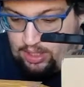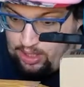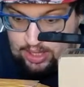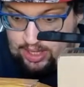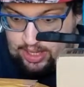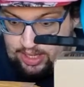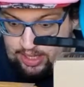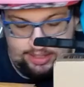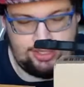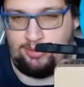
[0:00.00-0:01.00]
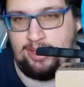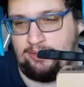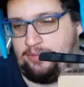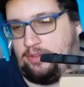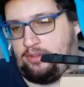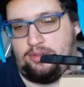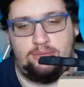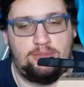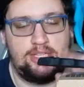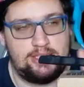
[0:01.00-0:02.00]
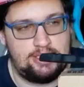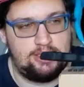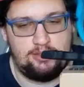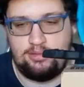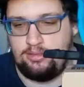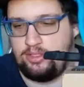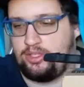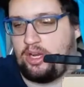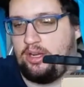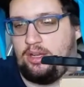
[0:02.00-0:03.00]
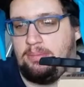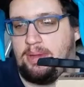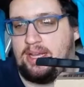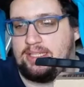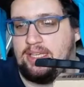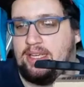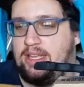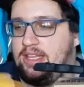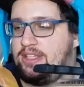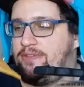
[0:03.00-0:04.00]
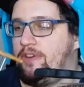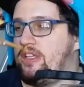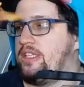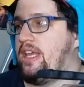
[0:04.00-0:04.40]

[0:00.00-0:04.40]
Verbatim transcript: So without further ado, let's start unboxing. And this first